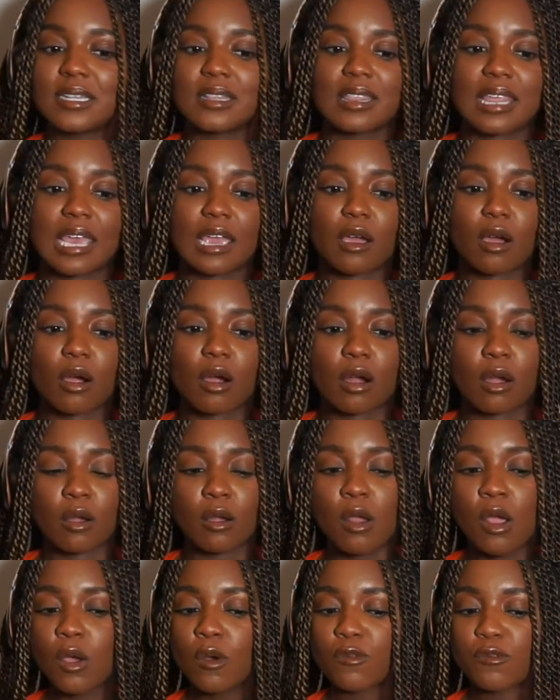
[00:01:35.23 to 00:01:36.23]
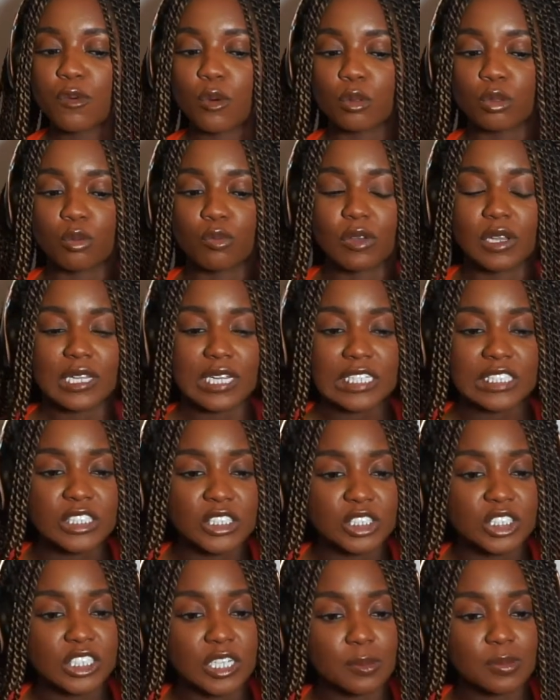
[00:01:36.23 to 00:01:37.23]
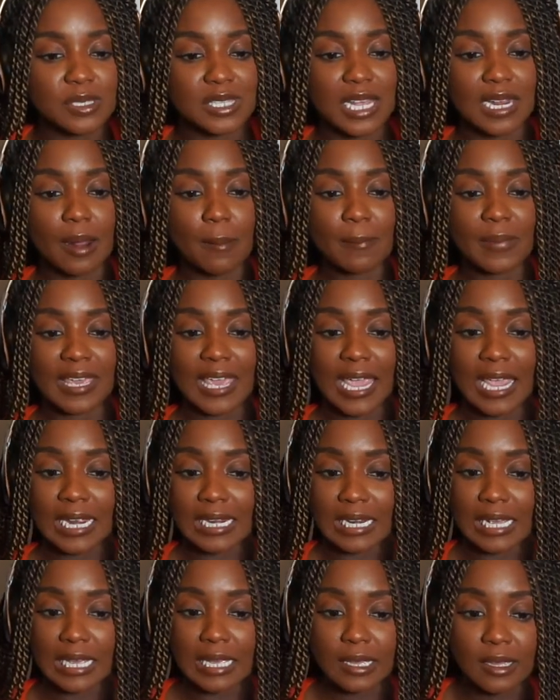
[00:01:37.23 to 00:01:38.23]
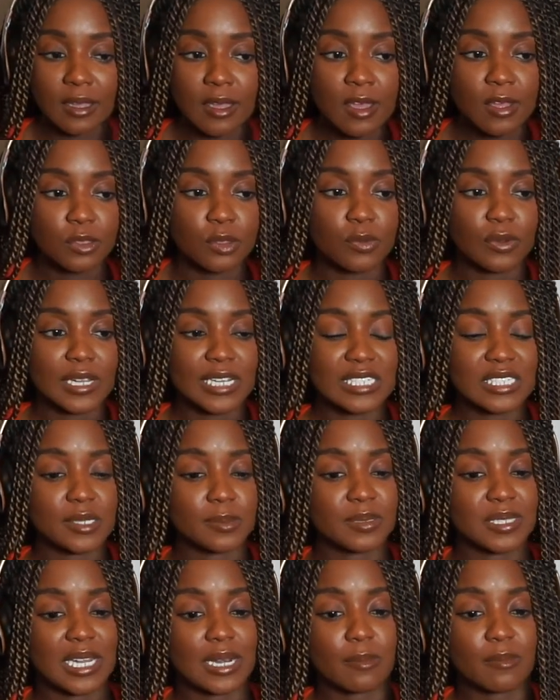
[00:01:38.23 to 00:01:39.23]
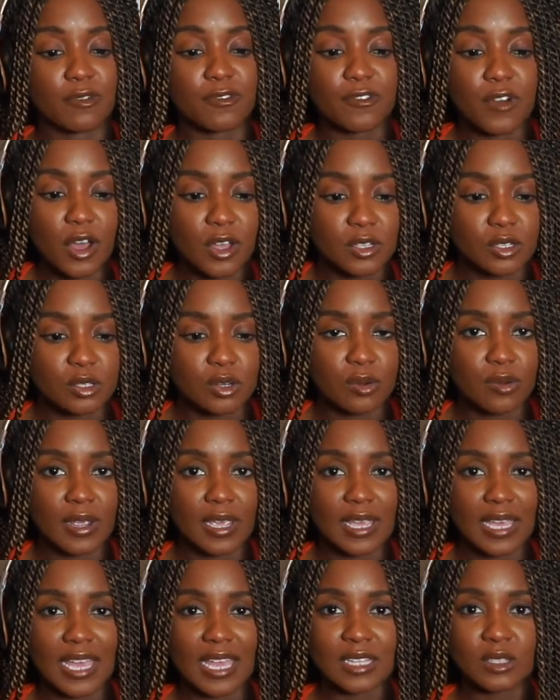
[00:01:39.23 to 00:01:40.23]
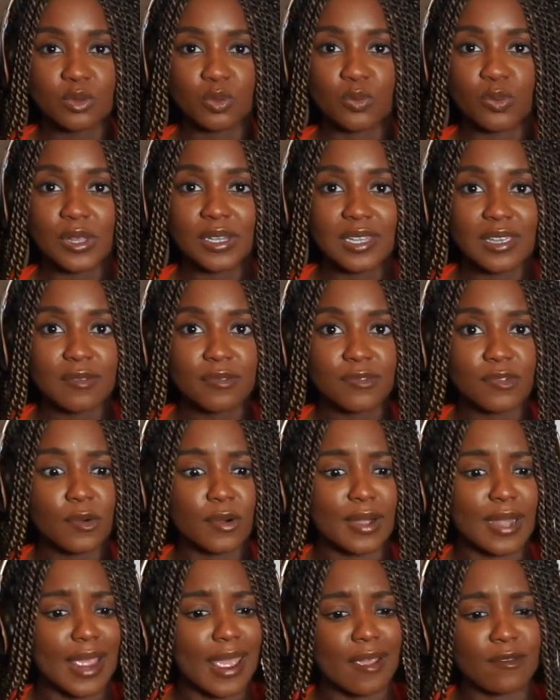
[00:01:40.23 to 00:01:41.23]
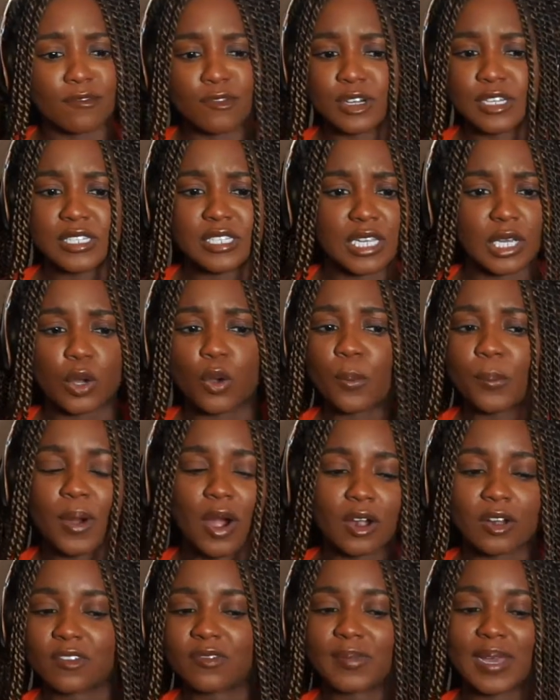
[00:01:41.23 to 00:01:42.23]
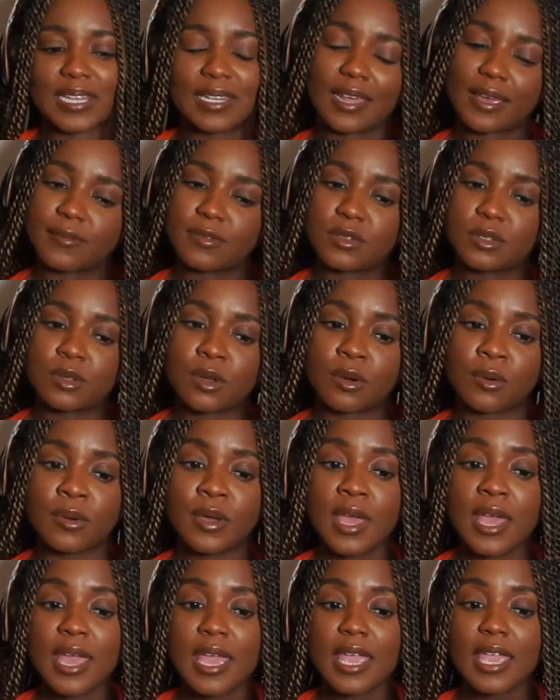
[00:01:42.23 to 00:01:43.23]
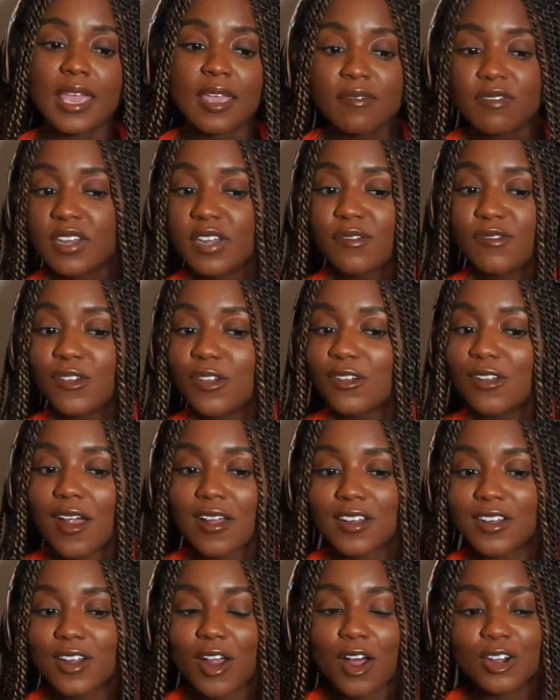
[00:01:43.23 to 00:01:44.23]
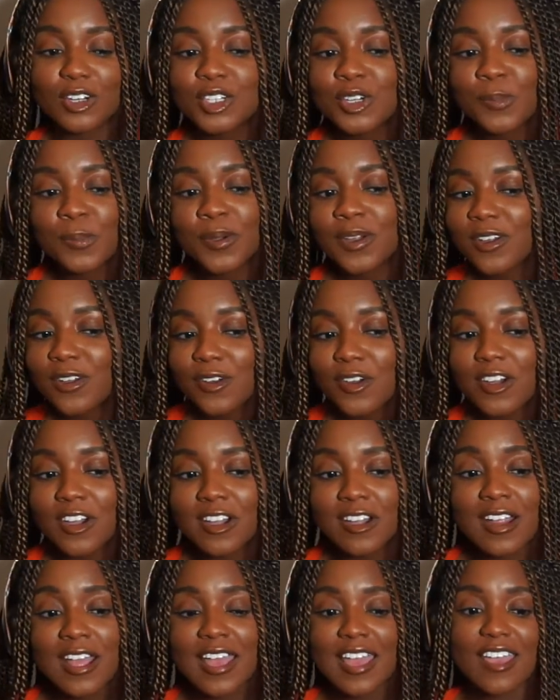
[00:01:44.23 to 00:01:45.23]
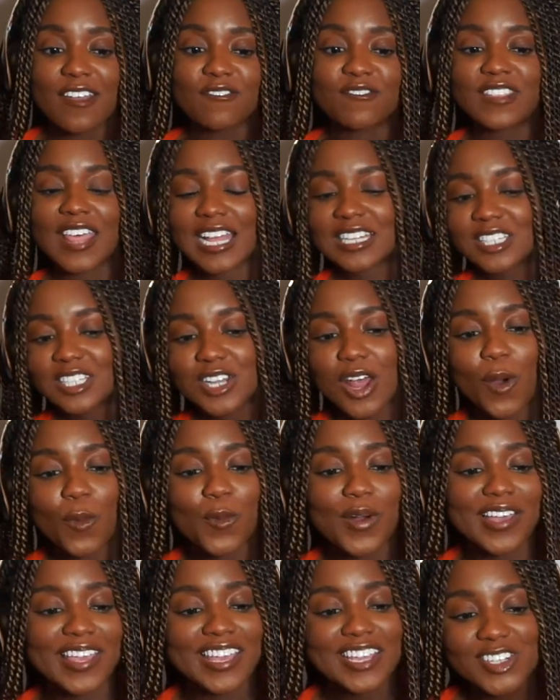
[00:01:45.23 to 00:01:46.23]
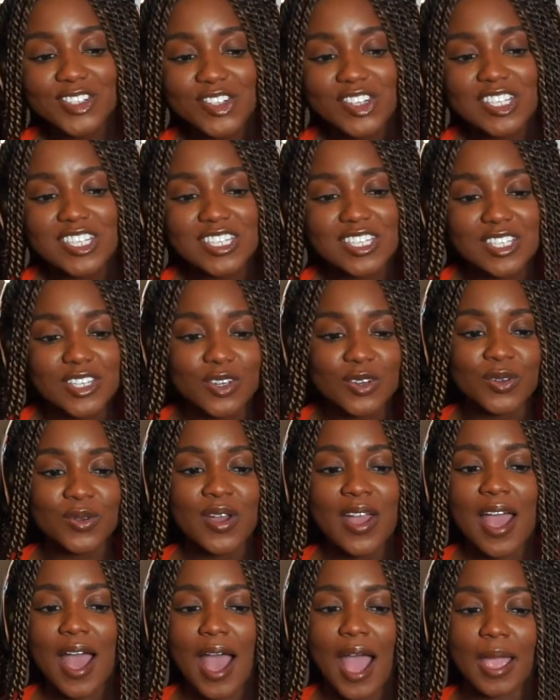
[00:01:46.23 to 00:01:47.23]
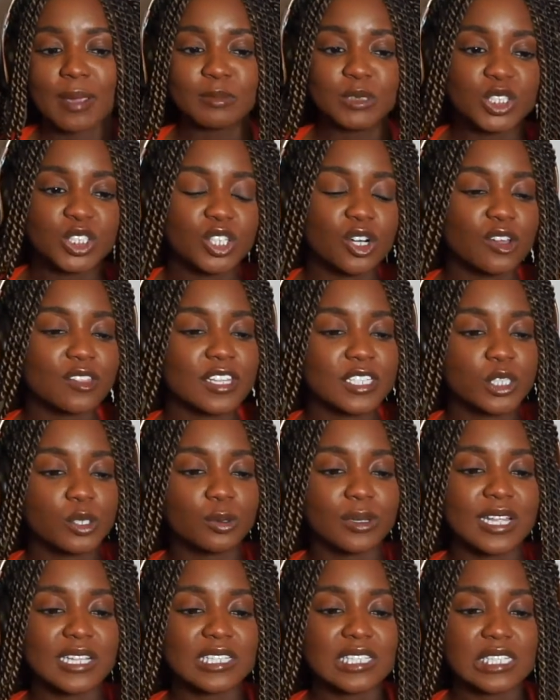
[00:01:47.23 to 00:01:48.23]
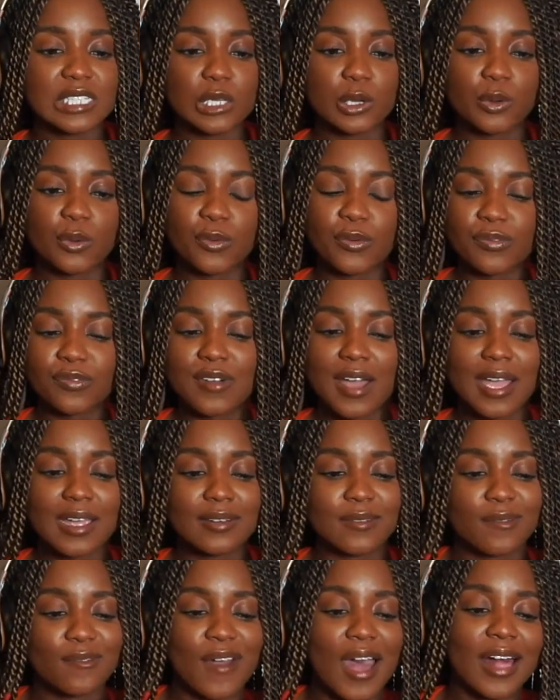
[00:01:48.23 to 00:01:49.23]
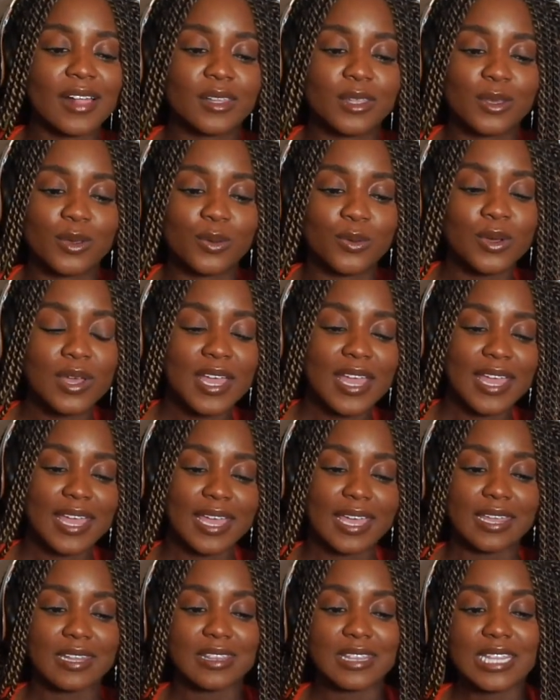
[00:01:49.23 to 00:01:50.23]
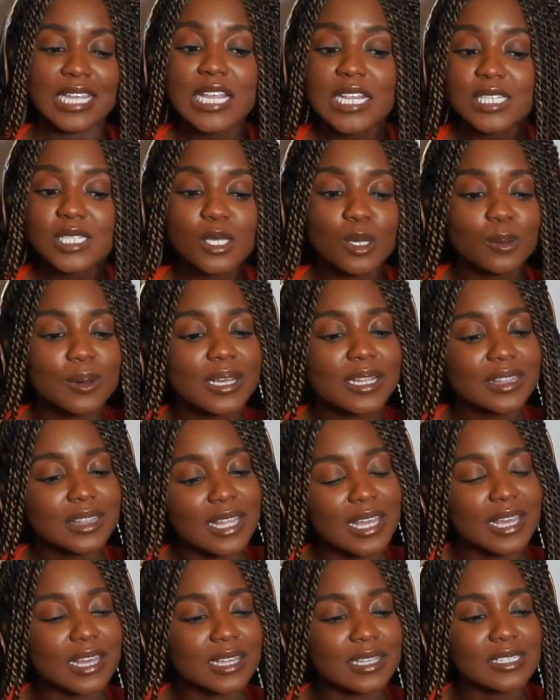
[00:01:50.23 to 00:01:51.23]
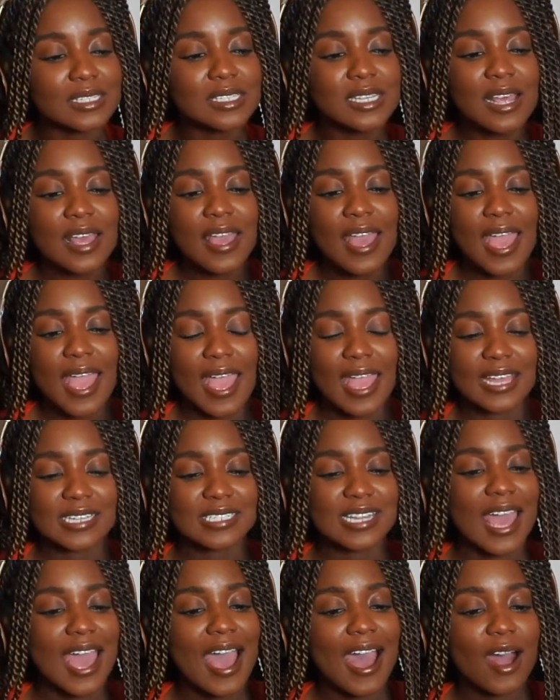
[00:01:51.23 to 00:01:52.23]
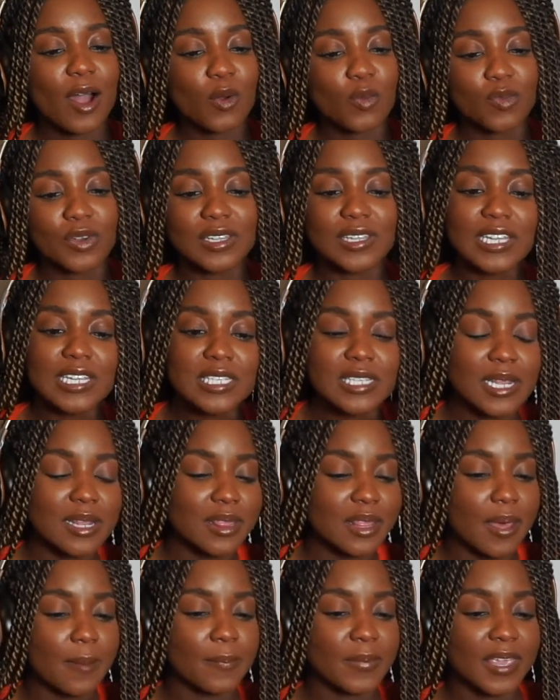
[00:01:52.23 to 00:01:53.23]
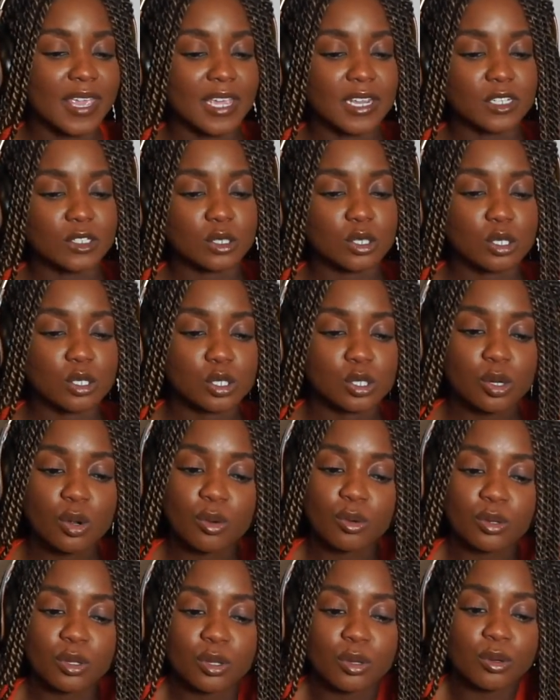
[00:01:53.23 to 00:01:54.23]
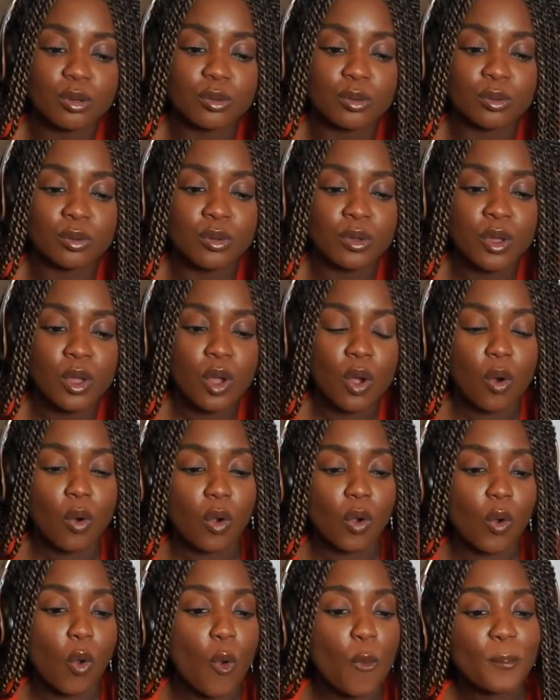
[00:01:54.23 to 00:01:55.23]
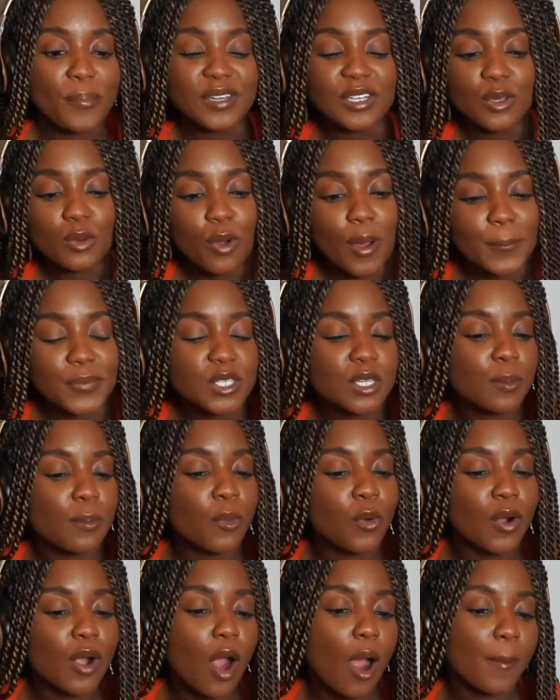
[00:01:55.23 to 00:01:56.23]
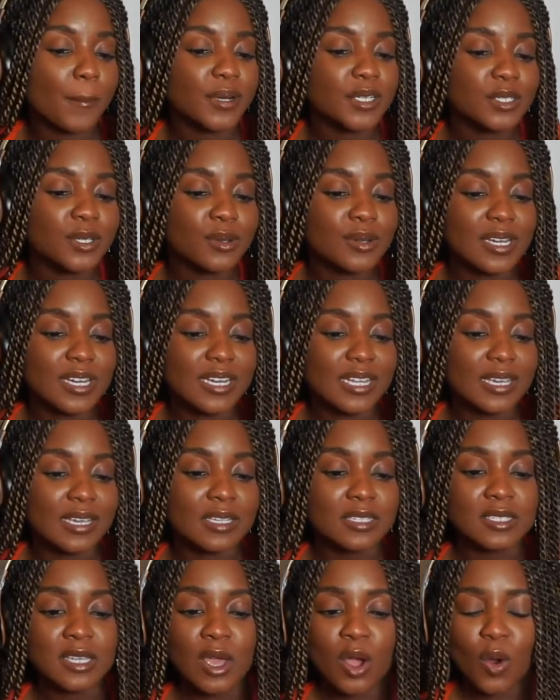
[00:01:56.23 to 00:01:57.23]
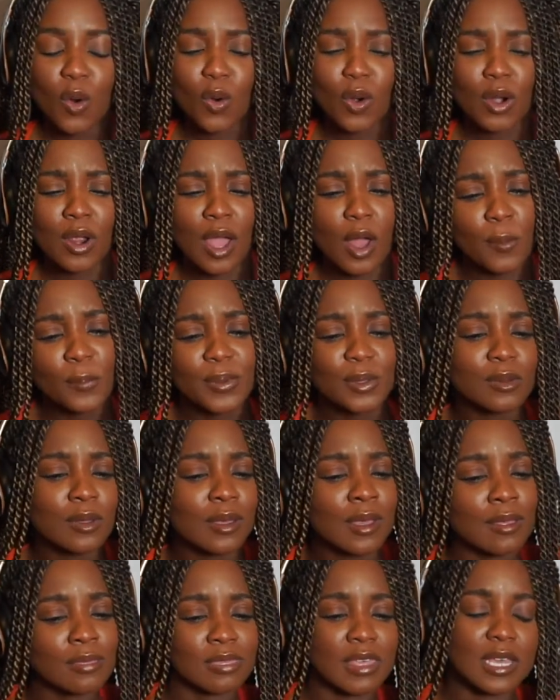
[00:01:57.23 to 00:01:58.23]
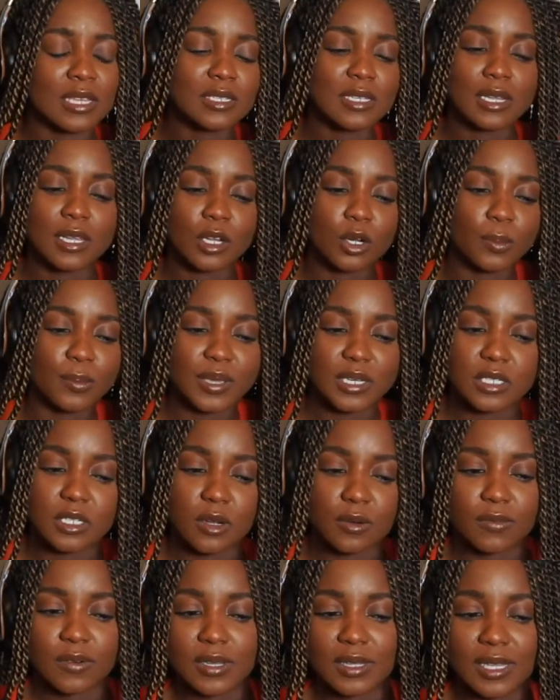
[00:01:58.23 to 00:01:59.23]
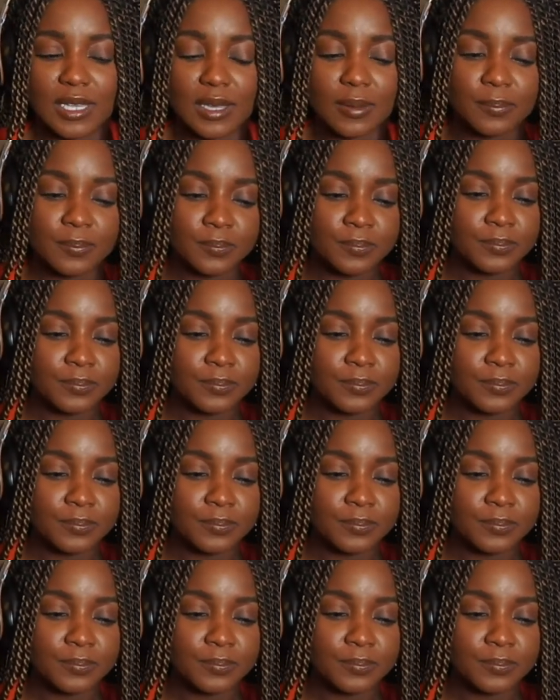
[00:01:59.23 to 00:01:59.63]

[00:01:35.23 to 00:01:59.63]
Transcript: They are for the relationships that I'm gaining, the relationships that I'm fostering. It's really for every single part of my life. So even if you're not an entrepreneur, if that's not what interests you, I'm sure that you can still find value in these three things and how releasing them can show you or open you up to more opportunities or help you look at things a little bit differently.